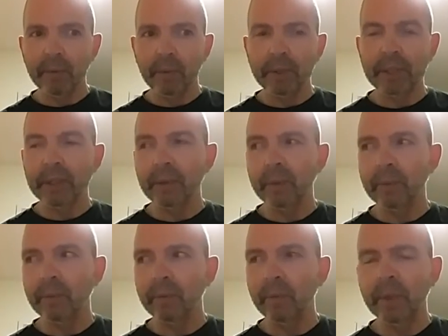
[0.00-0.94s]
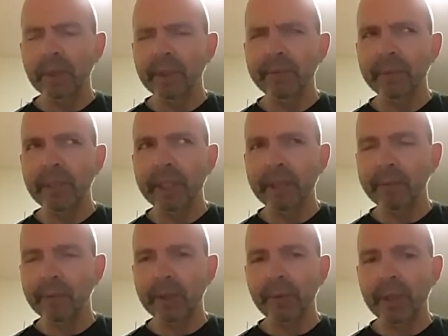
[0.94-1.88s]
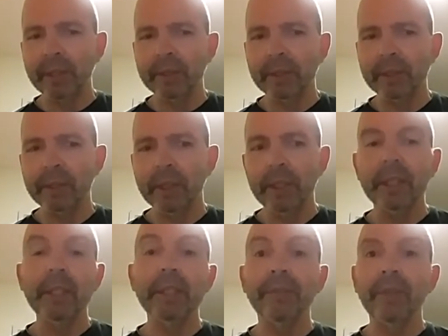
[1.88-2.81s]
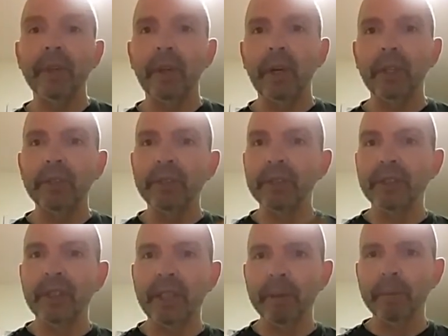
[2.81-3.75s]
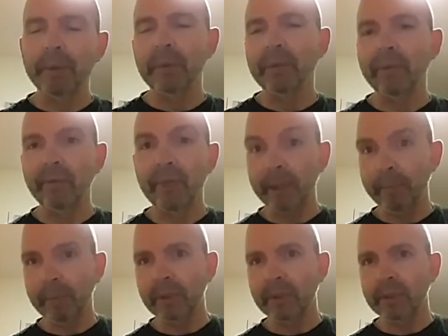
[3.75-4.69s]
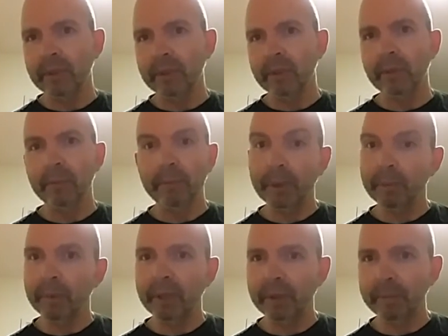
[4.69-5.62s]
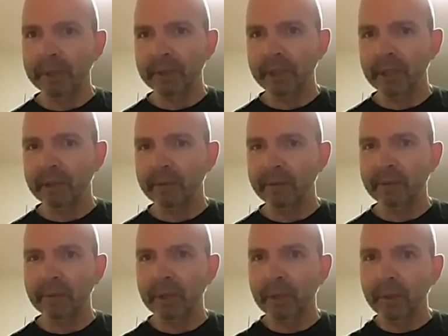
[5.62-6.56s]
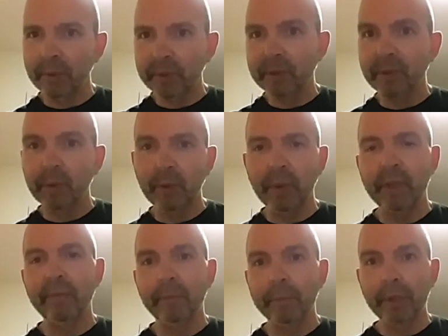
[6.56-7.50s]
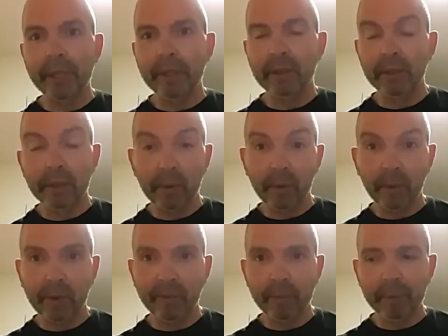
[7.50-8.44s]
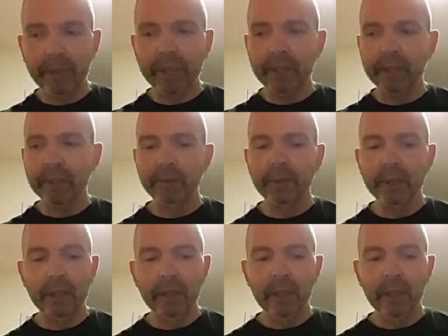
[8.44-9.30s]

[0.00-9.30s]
What they've taken for granted is there are disabled vapors, people like myself, who have a brain injury.